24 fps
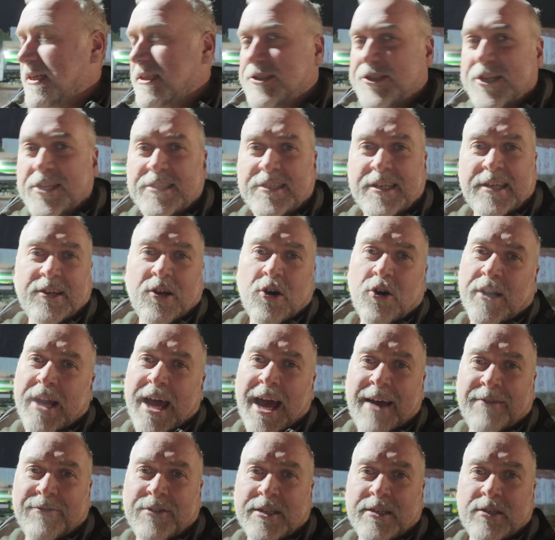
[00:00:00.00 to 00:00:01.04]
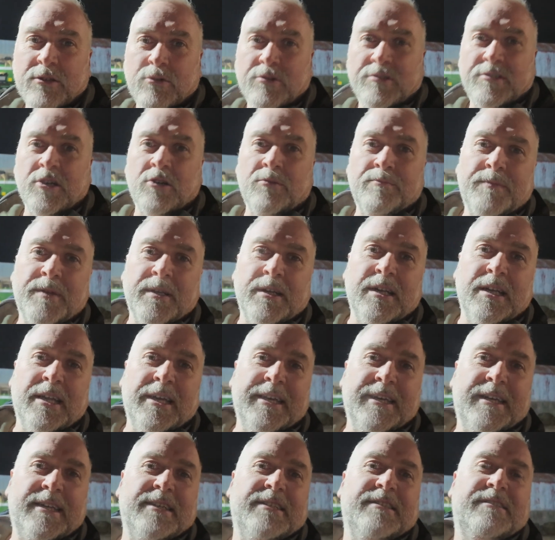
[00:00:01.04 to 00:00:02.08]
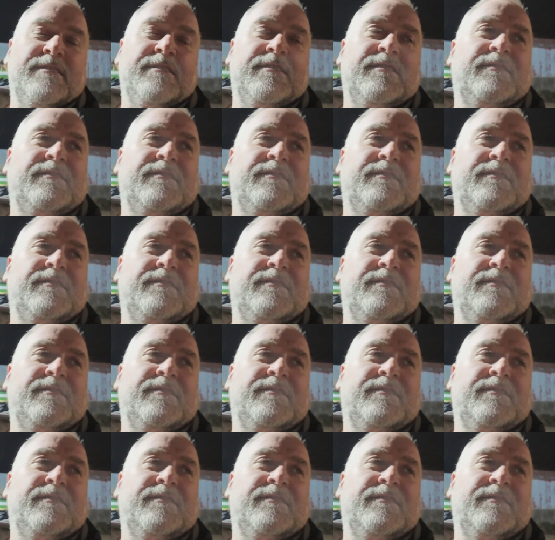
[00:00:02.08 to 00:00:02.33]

just they're going to have to do something like this.